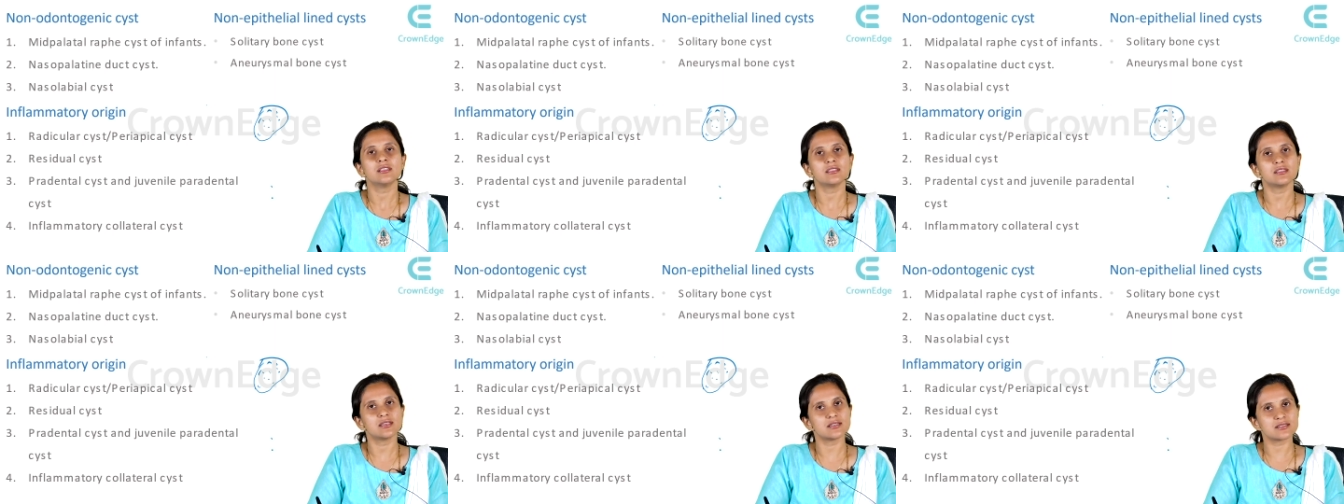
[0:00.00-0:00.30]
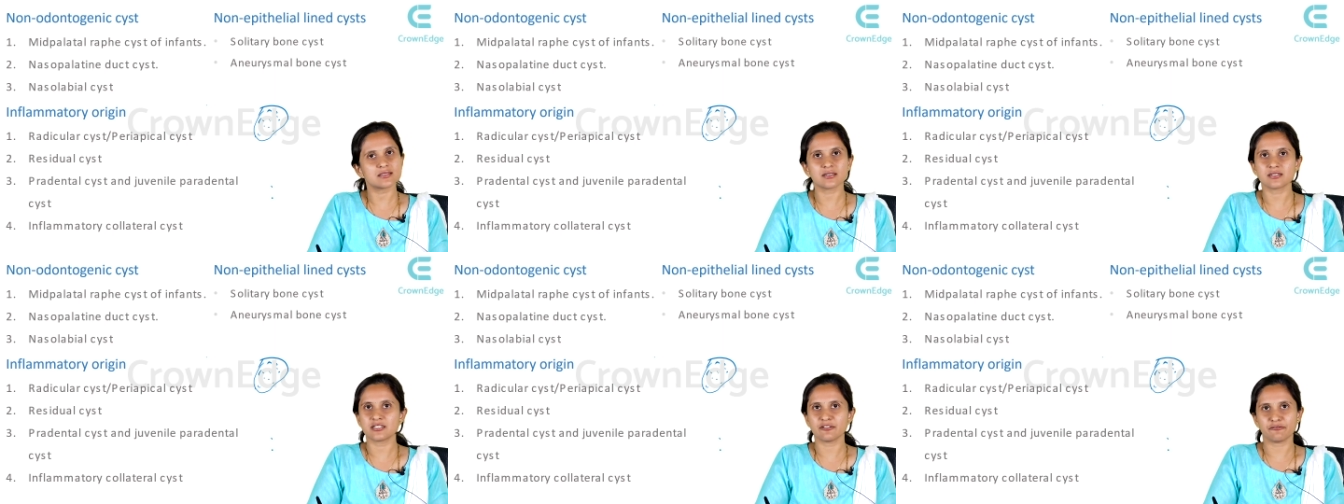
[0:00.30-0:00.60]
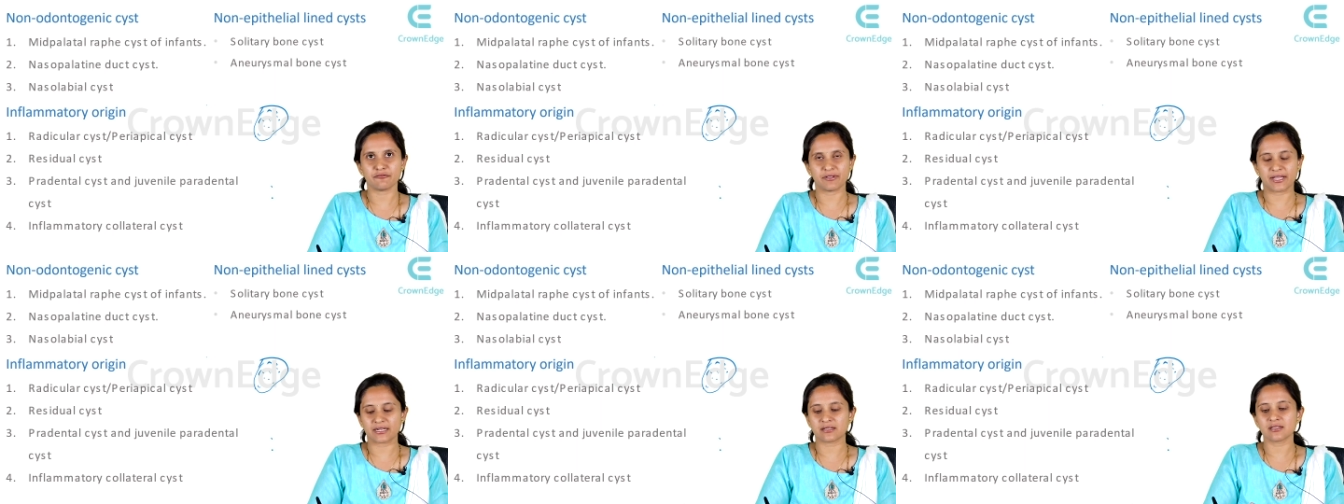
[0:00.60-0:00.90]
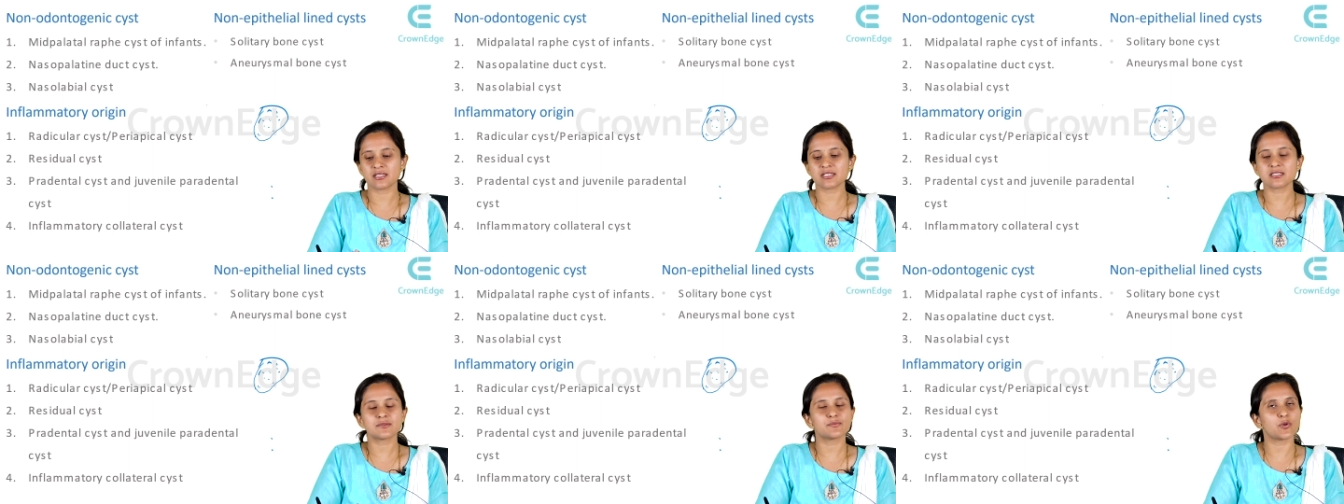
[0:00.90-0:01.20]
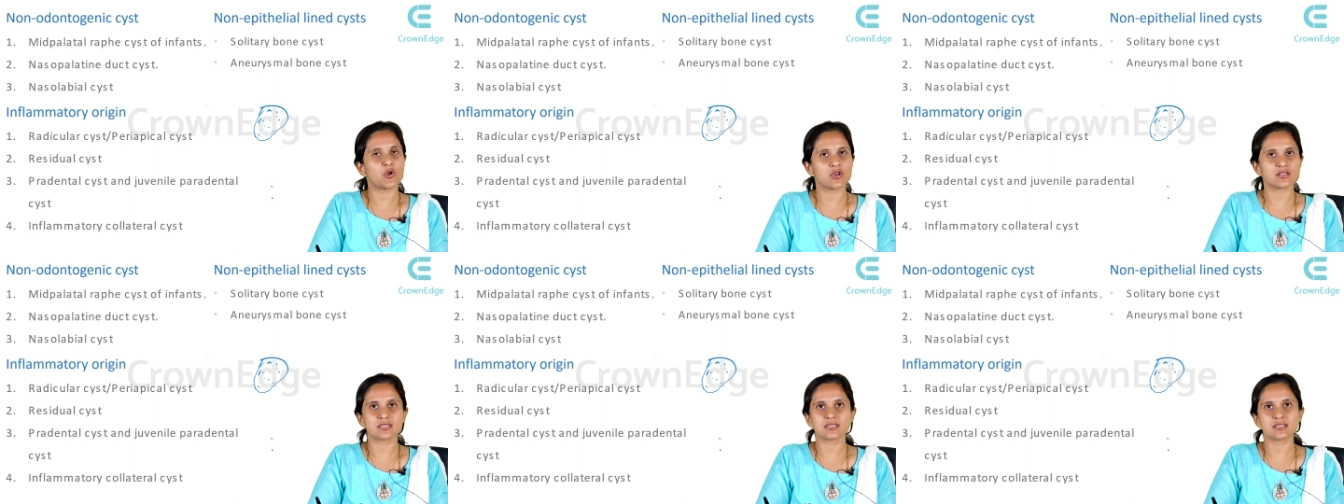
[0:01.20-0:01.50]
there's a defect. This
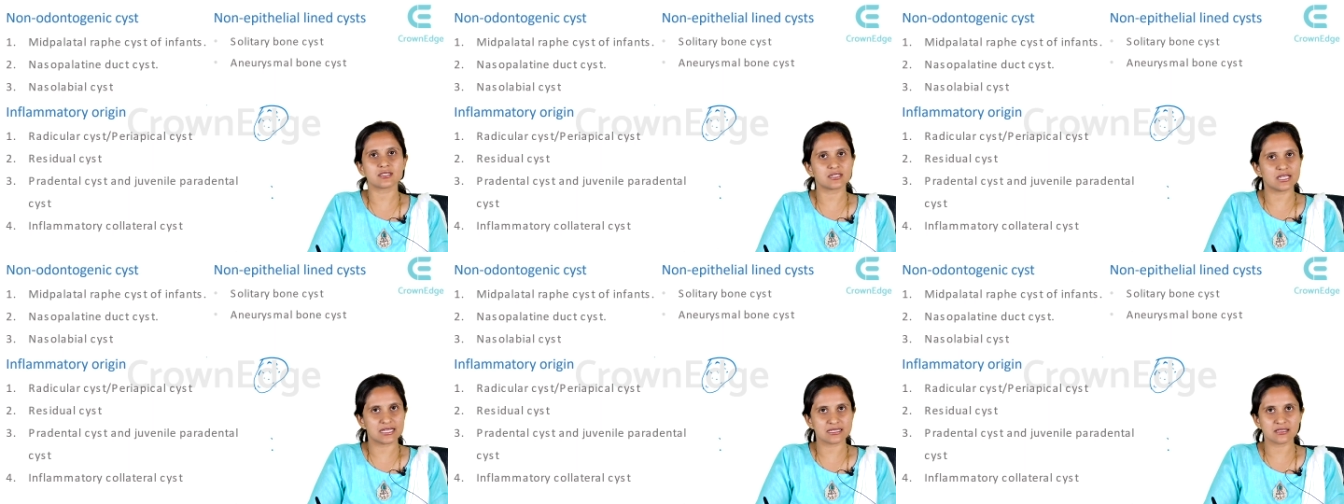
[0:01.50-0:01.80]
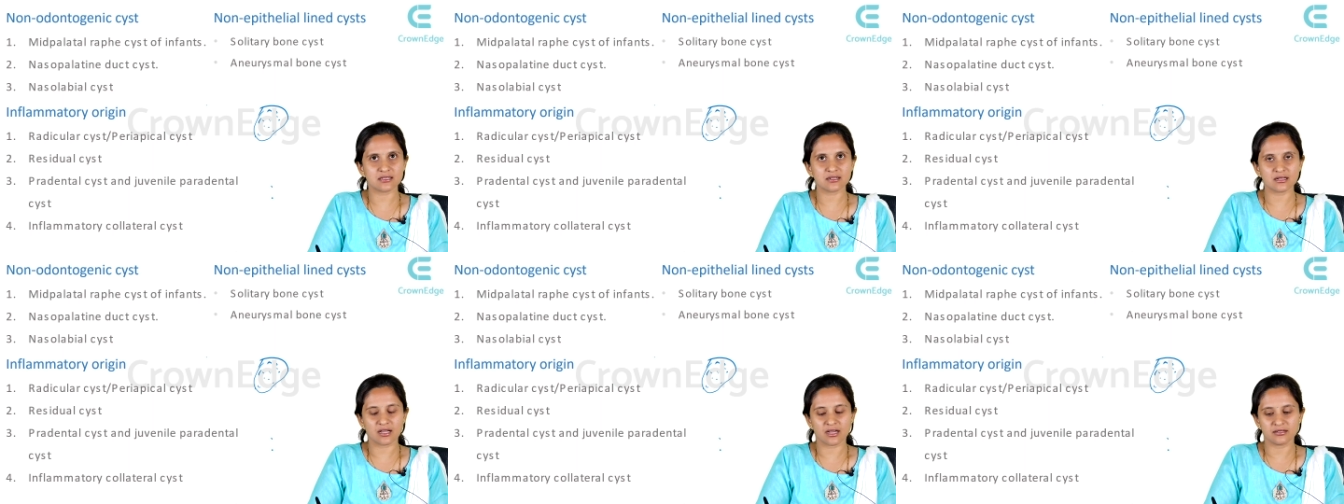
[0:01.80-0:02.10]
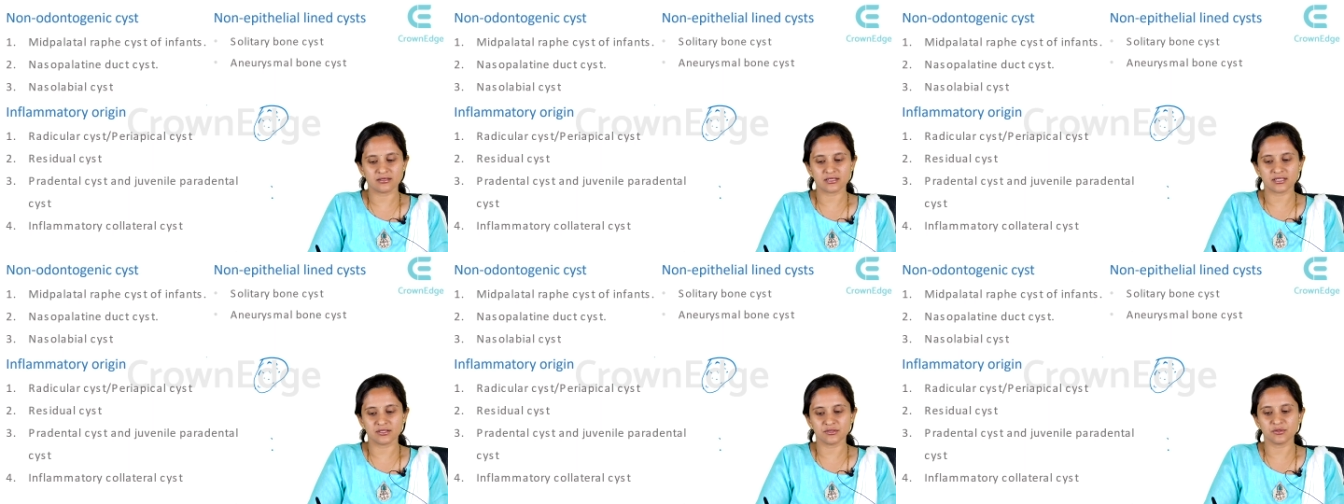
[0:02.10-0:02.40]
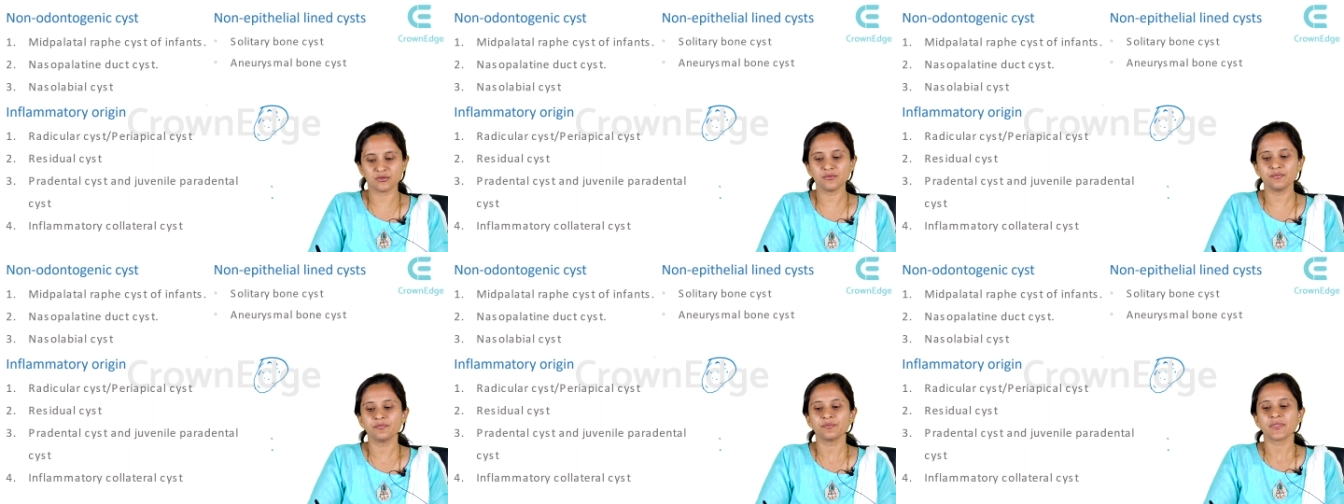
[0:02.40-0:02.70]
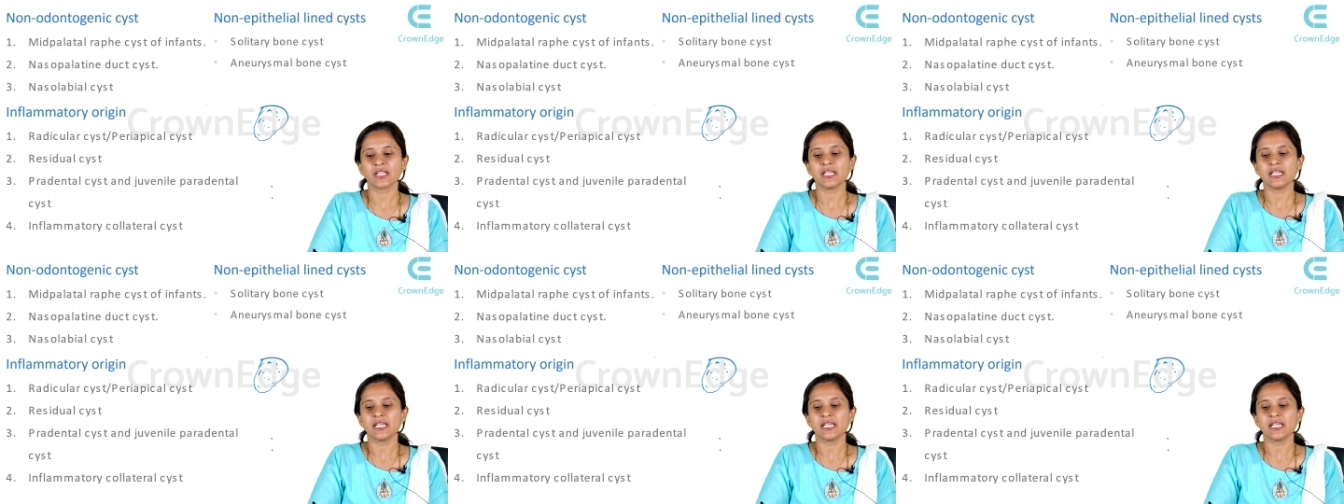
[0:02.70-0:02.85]
process doesn't continue.